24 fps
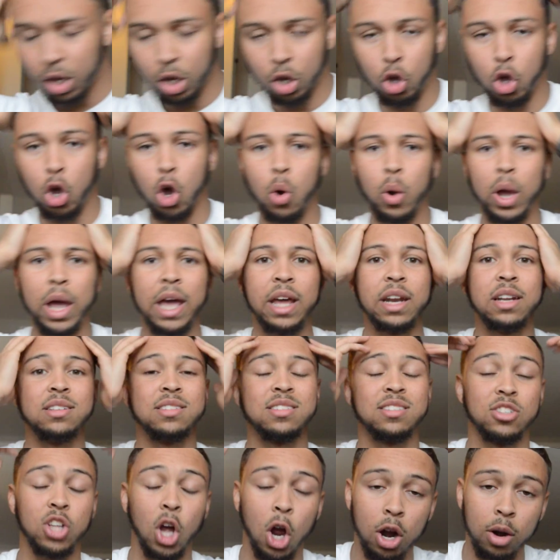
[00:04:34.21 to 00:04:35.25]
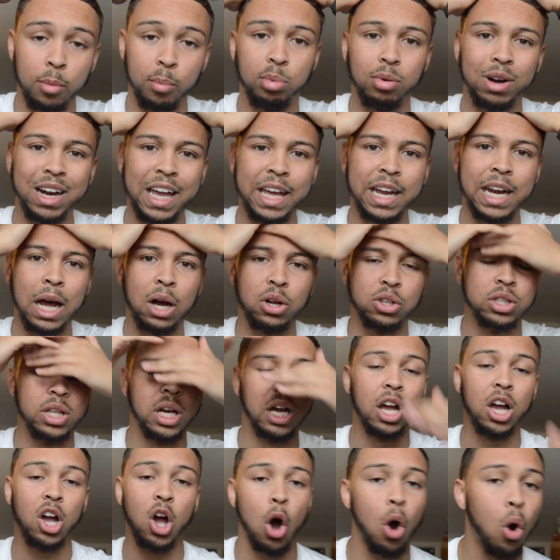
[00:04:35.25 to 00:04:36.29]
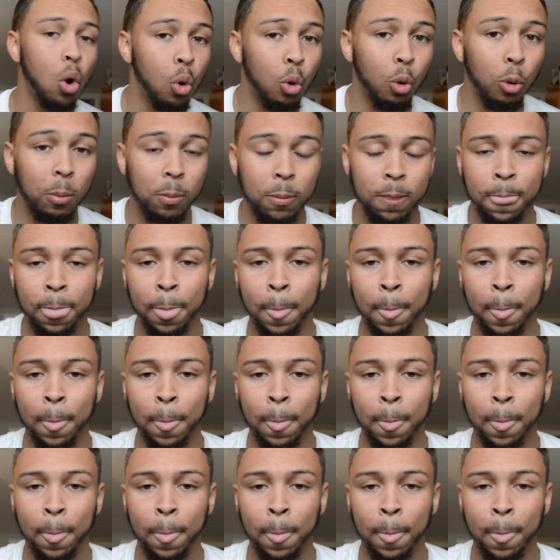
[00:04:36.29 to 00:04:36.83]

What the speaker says: go ahead and start bringing out the comb.